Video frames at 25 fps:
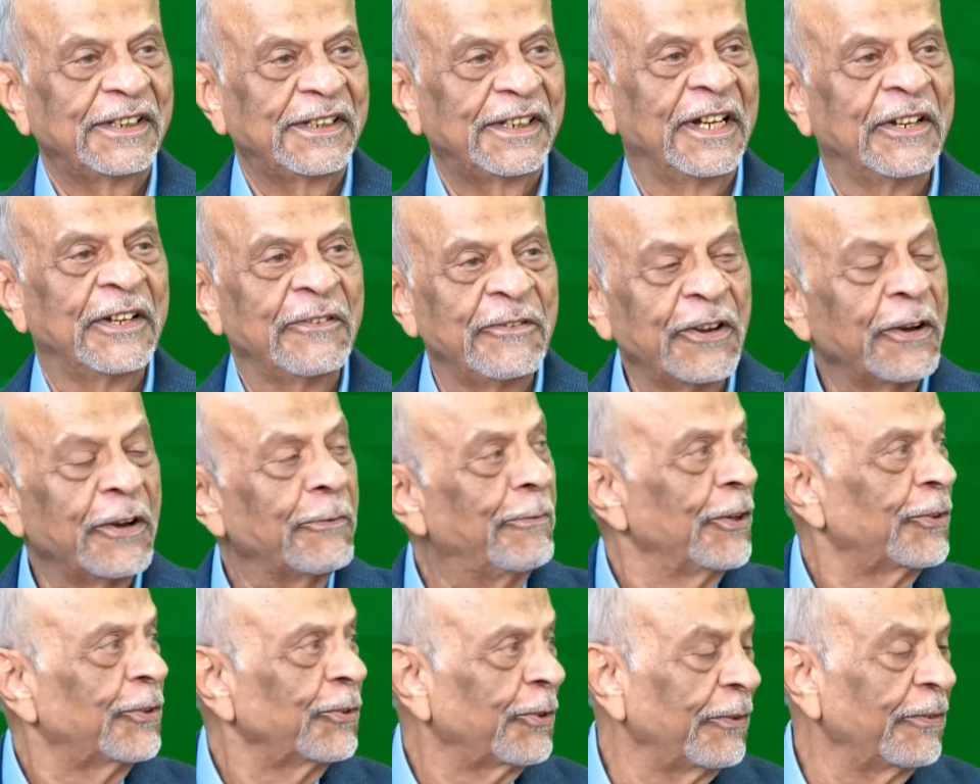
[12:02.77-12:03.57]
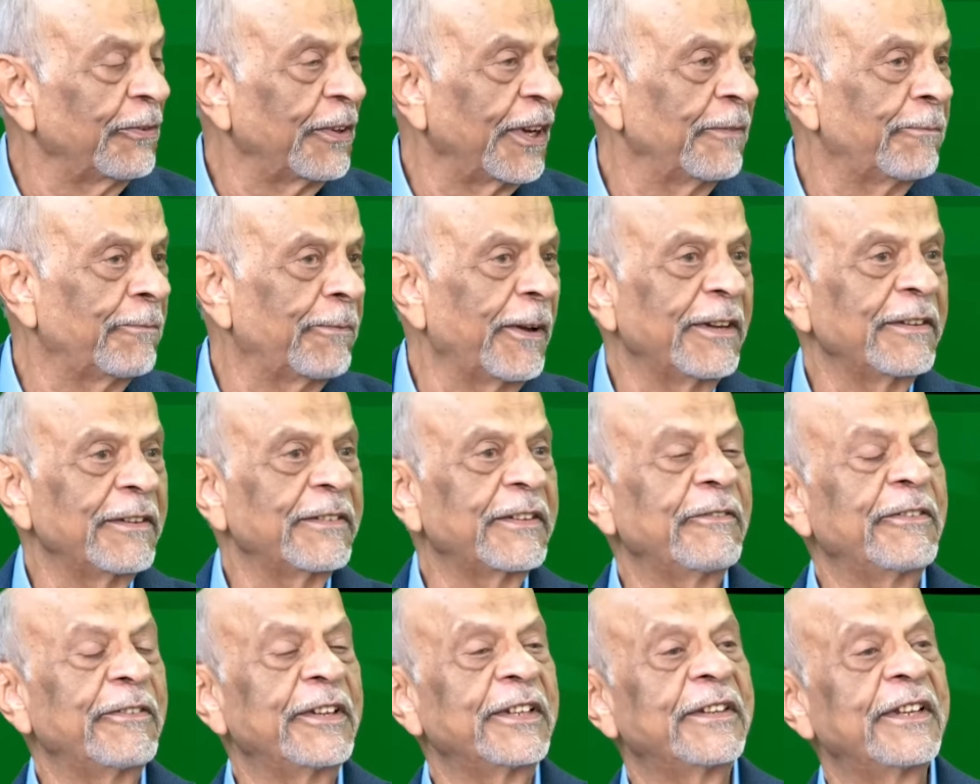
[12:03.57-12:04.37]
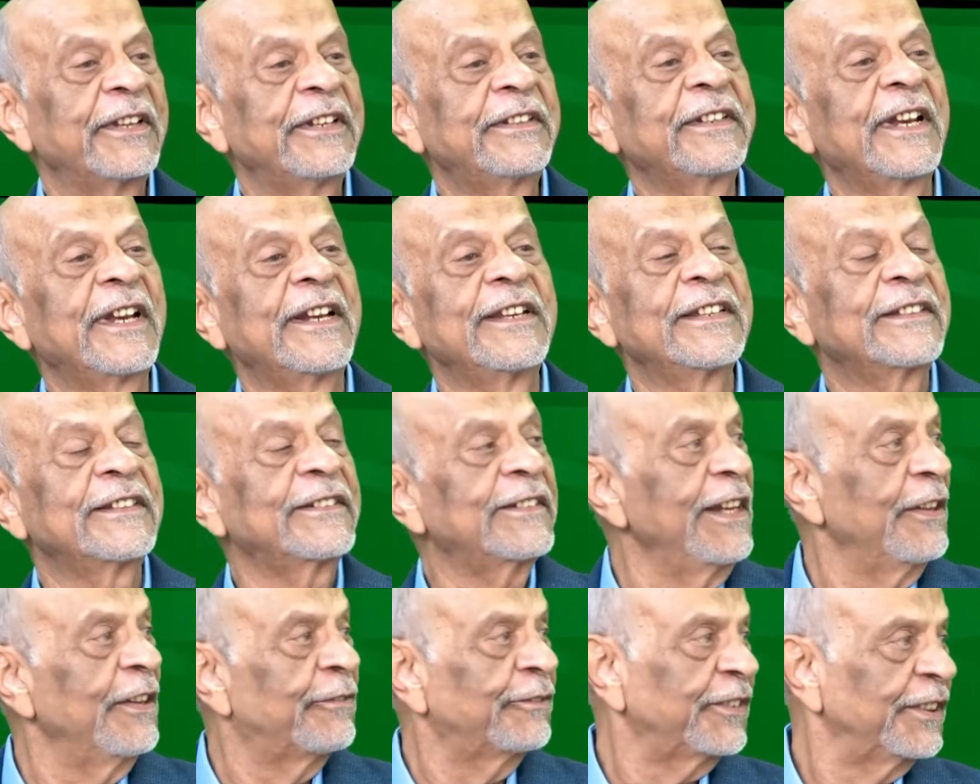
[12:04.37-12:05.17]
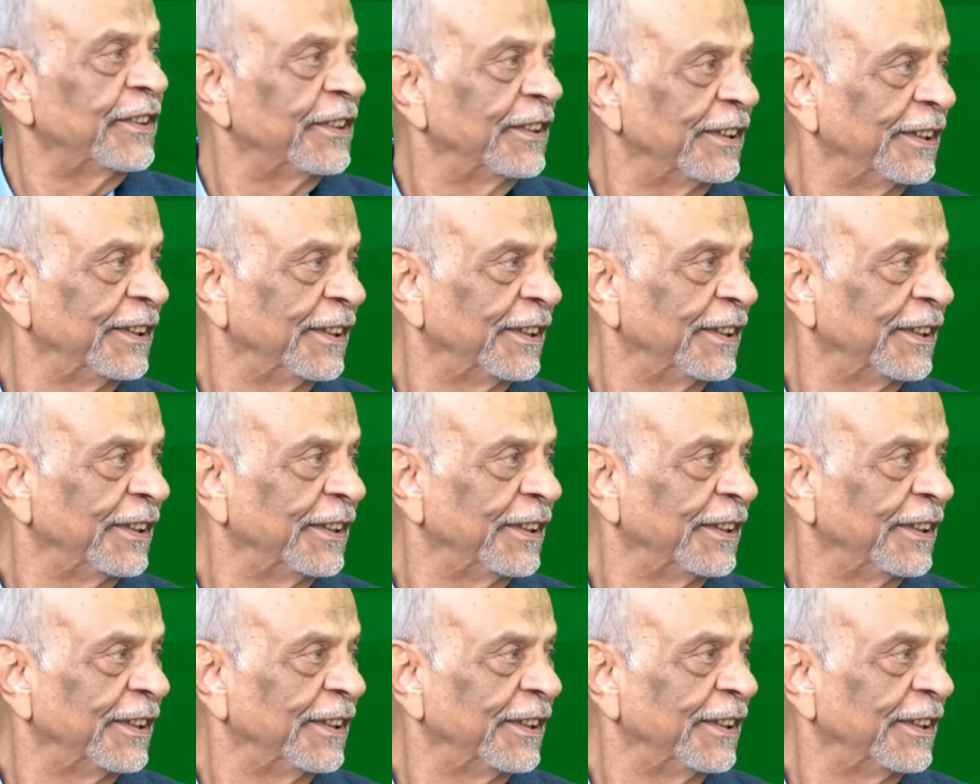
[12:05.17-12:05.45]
And we were able to go. Apparently, when the Italians left,